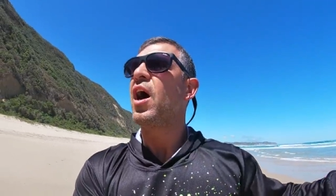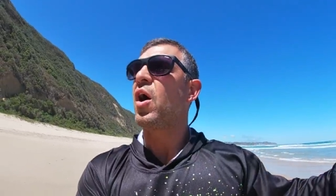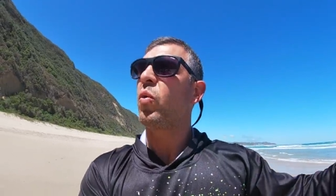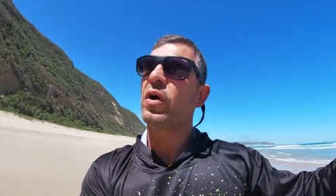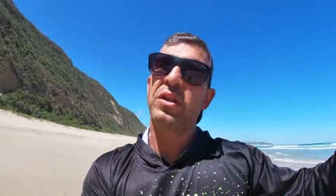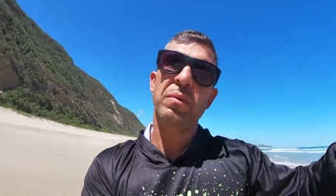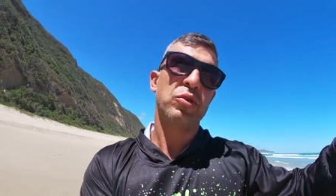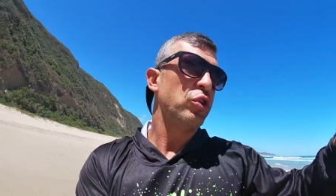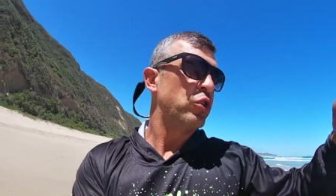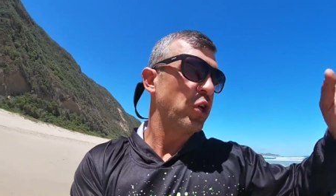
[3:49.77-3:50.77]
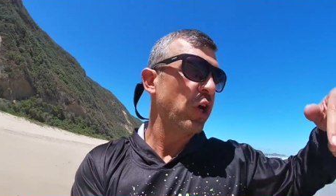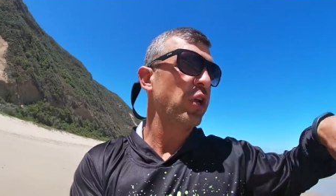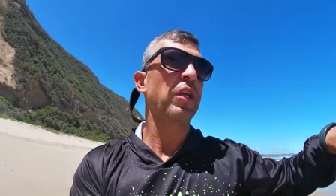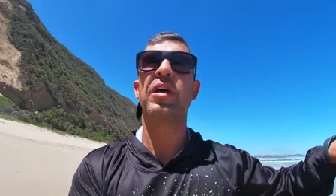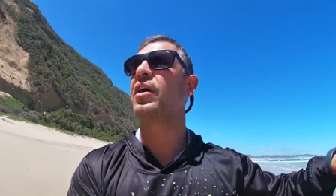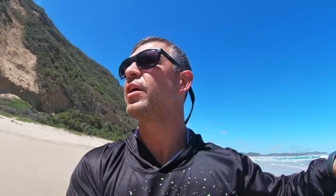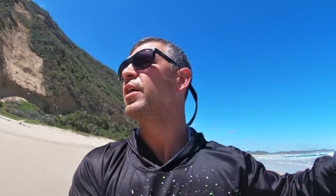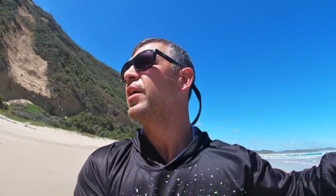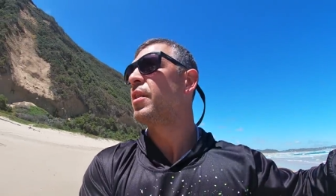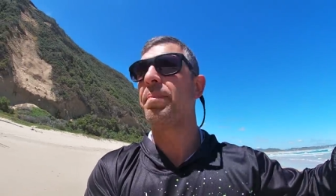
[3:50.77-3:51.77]
I want them to turn
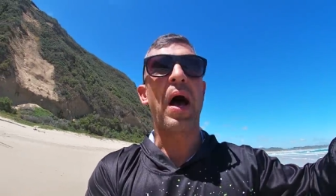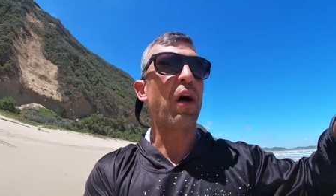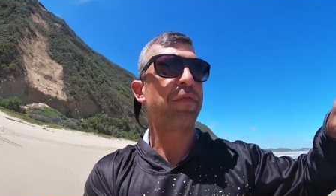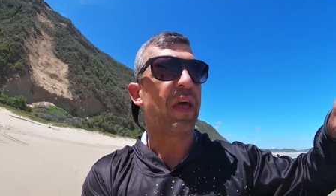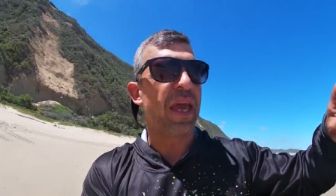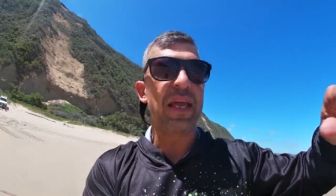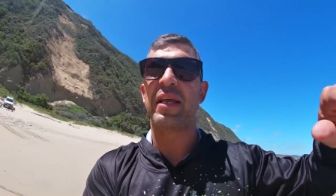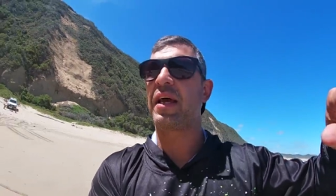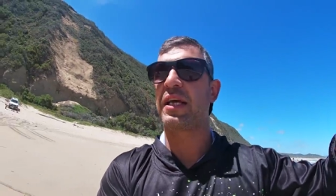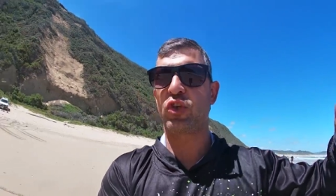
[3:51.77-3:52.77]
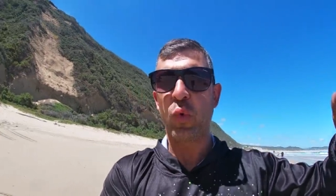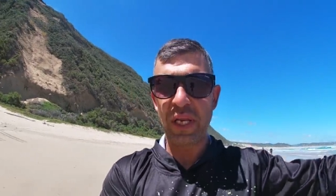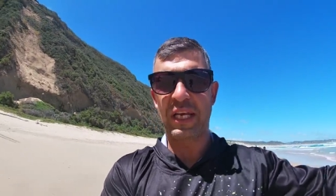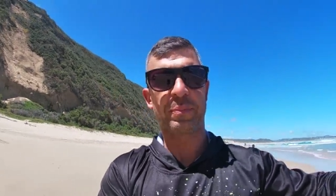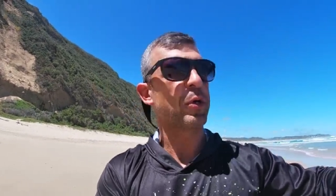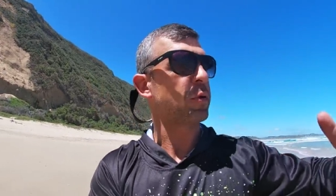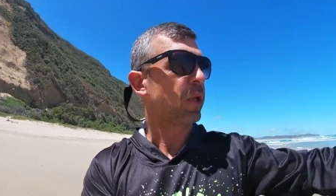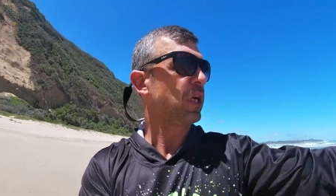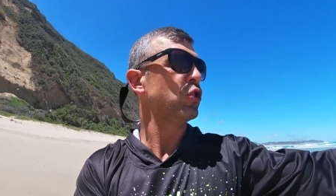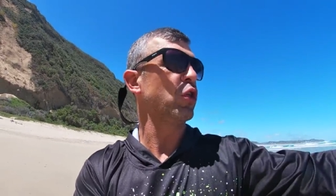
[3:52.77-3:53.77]
the bow of the head as quickly as
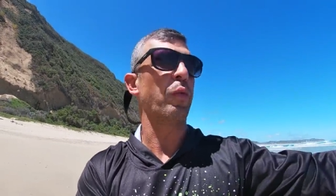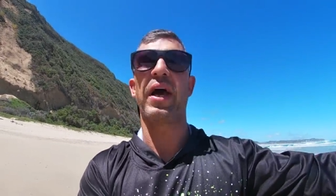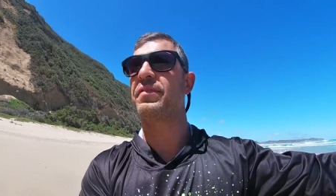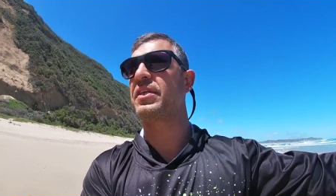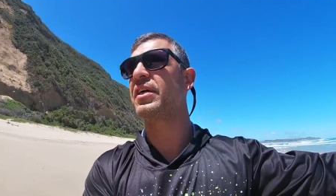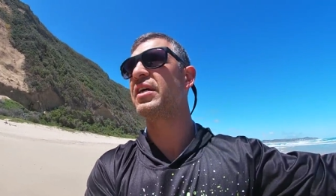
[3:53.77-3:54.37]
possible into the waves.